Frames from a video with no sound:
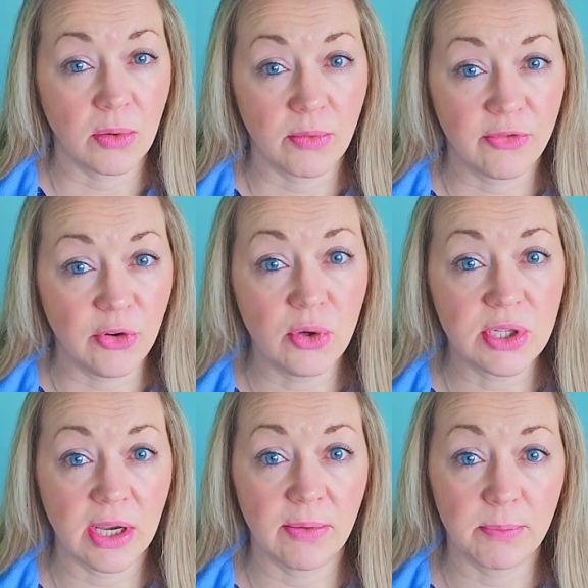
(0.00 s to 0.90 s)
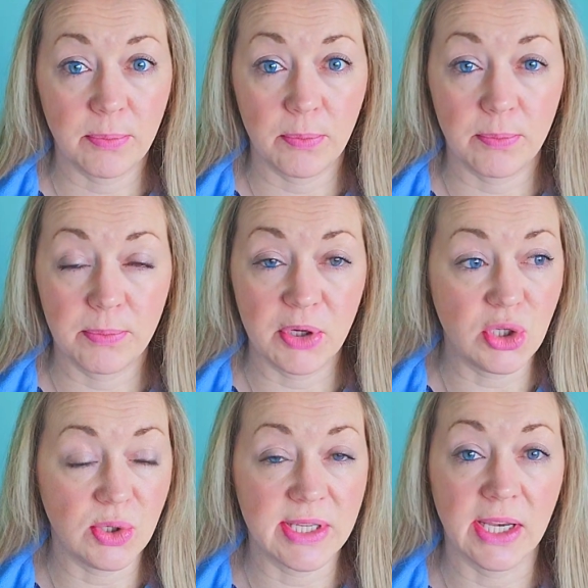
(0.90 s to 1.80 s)
food
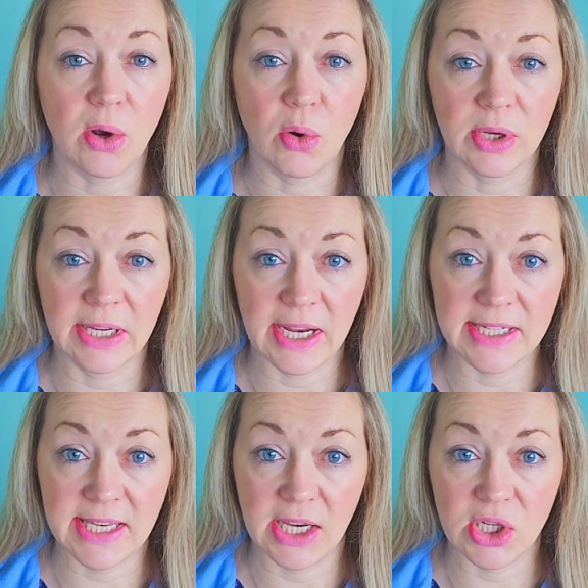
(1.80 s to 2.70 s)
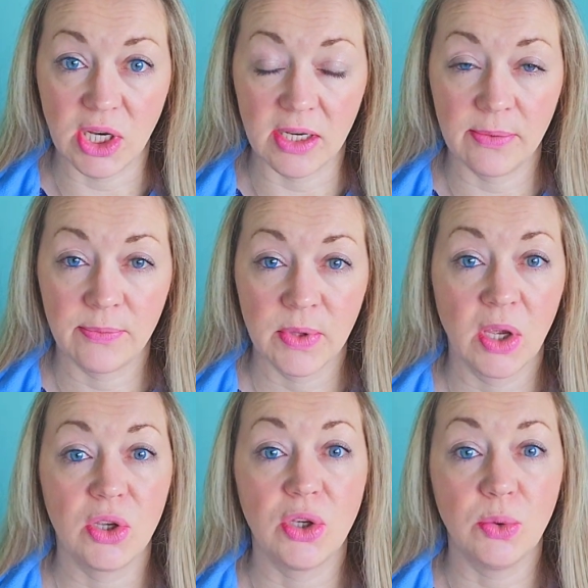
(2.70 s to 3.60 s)
producing organisation,
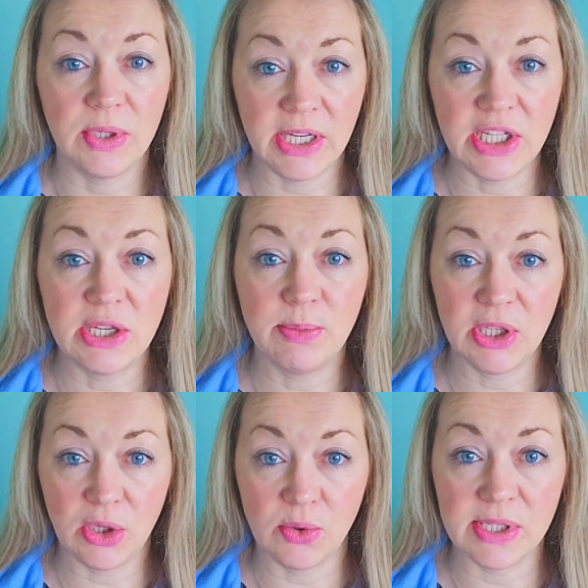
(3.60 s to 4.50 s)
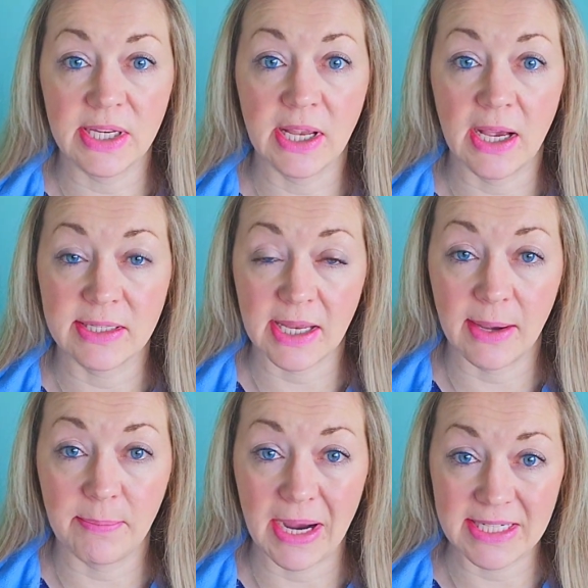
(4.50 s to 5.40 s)
you need to be using a
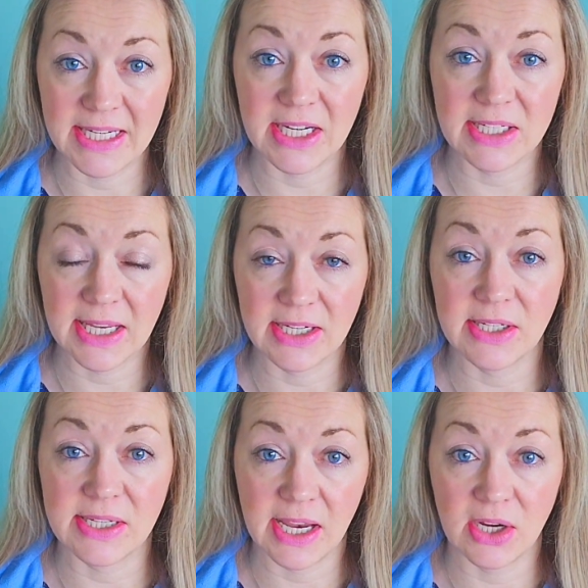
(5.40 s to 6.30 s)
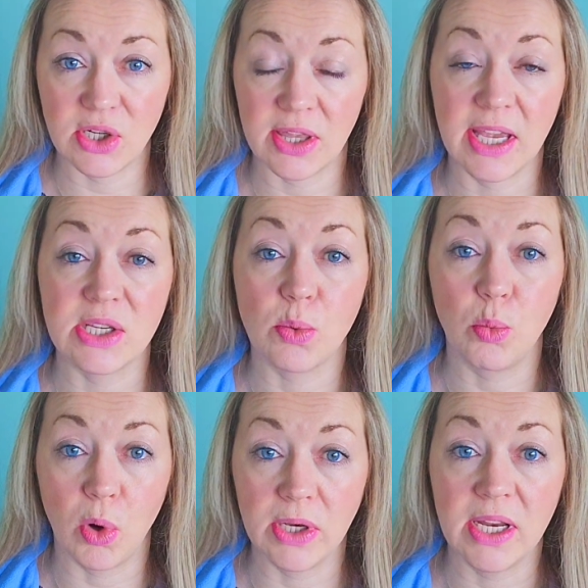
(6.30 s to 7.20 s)
bactericidal detergent that is
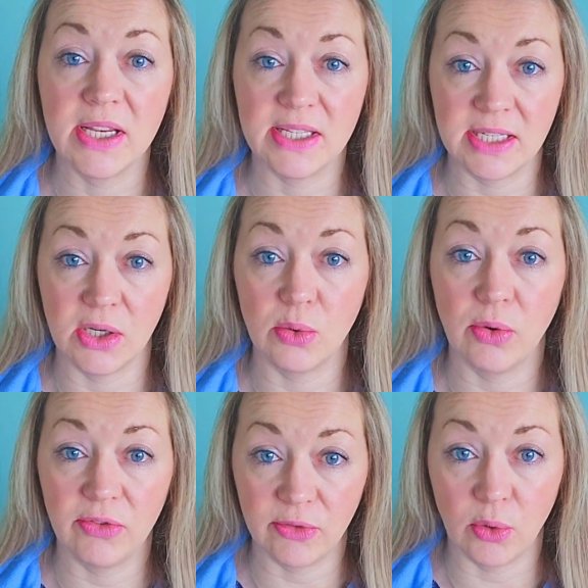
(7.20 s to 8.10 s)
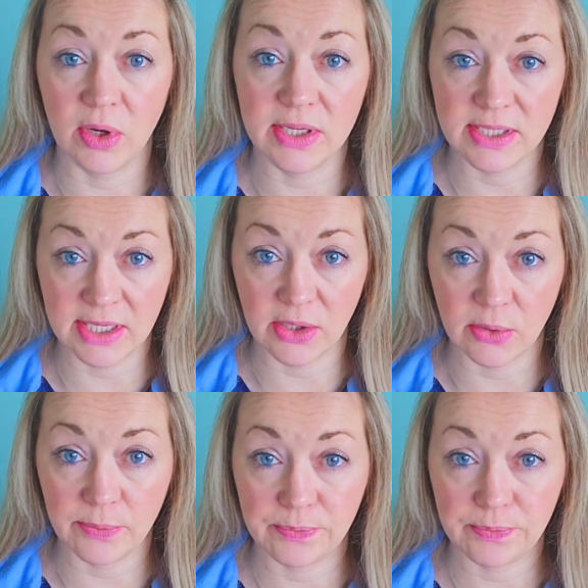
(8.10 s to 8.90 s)
1040.